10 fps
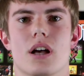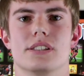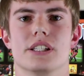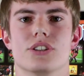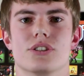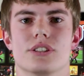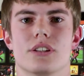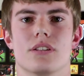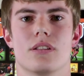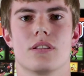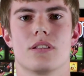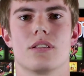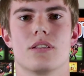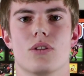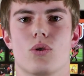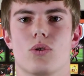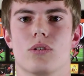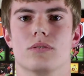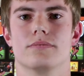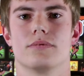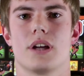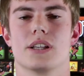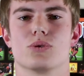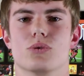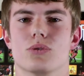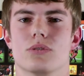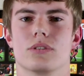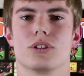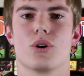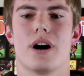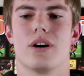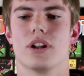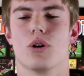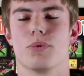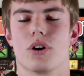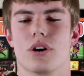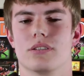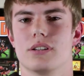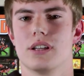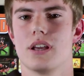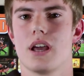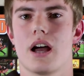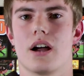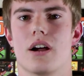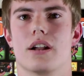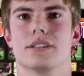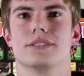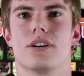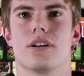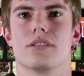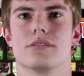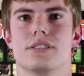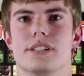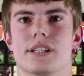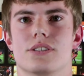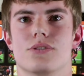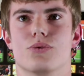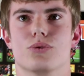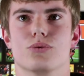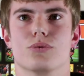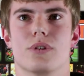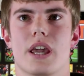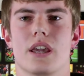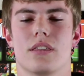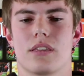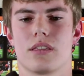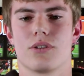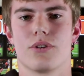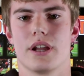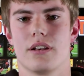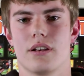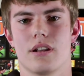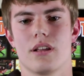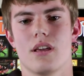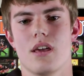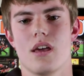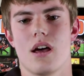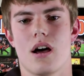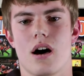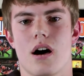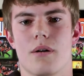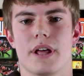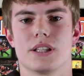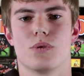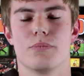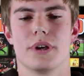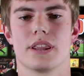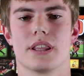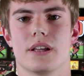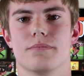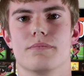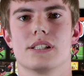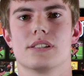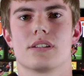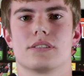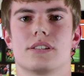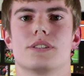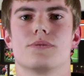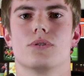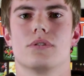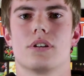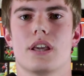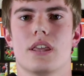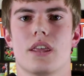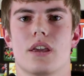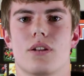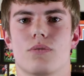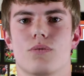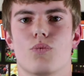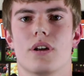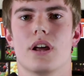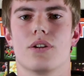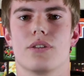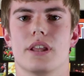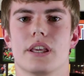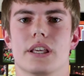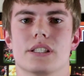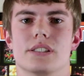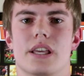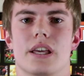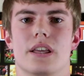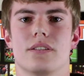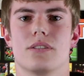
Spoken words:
us seniors and the whole high school go out and help our 6th through 8th grade. That's one big thing that makes us successful. And then one other thing is that